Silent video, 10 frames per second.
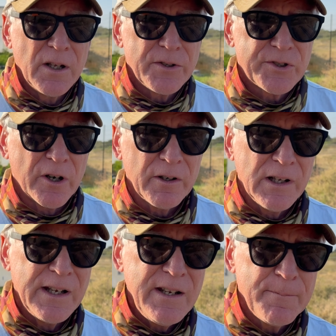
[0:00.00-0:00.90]

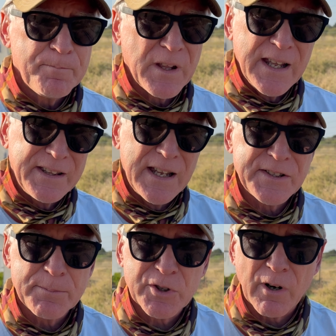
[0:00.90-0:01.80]
Certainly hit that
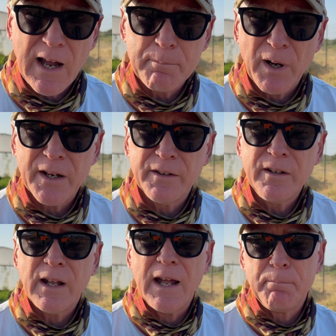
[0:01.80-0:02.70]
subscribe button
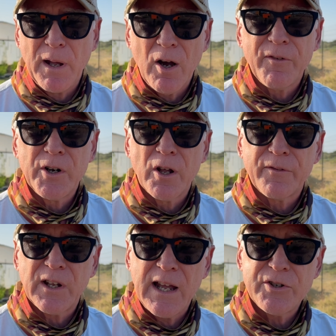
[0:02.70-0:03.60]
and bell for
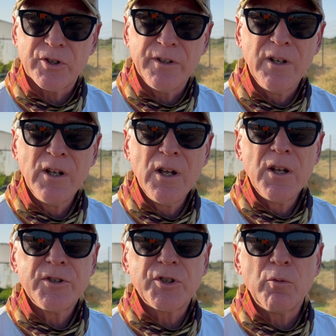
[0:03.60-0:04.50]
notification
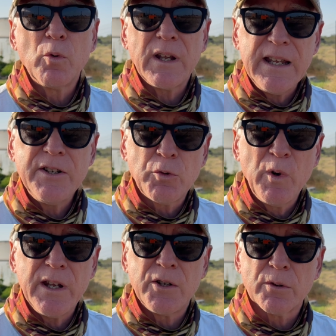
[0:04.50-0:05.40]
so each
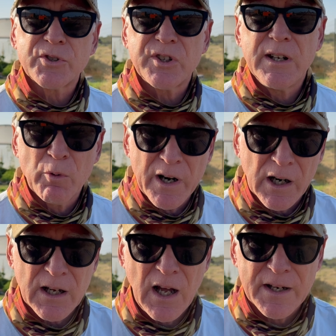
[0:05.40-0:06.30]
week you'll see when our
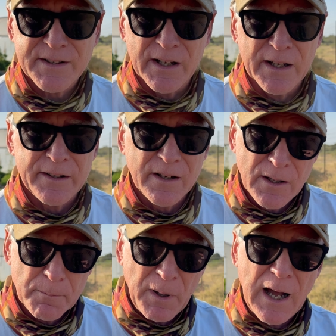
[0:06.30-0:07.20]
content
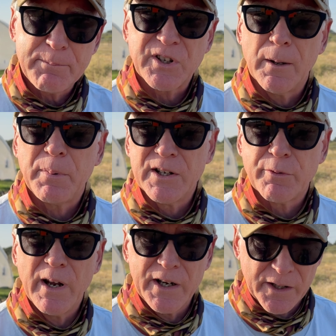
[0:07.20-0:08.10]
pops up and is
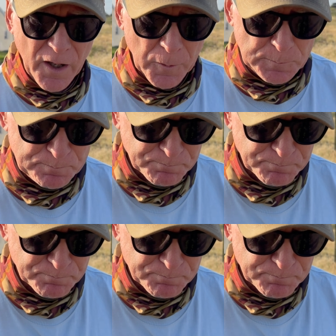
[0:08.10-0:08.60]
ready to go.